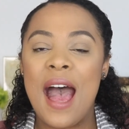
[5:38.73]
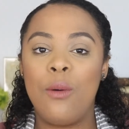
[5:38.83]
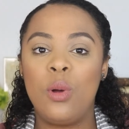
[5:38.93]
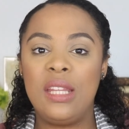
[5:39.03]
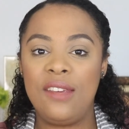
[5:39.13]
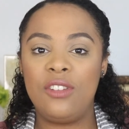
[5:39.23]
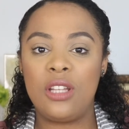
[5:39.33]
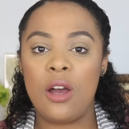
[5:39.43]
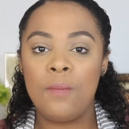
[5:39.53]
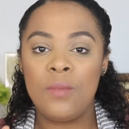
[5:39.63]
i will leave
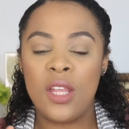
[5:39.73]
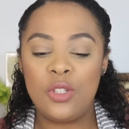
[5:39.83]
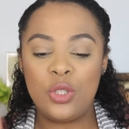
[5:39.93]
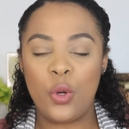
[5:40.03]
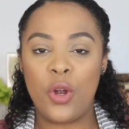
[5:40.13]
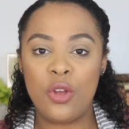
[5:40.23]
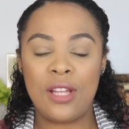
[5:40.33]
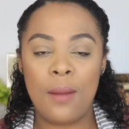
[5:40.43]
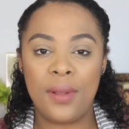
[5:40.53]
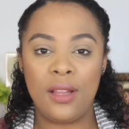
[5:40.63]
the tutorial
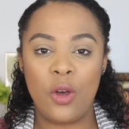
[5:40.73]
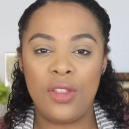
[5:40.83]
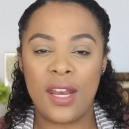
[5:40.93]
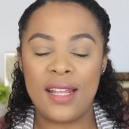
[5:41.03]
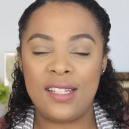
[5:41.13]
down below that i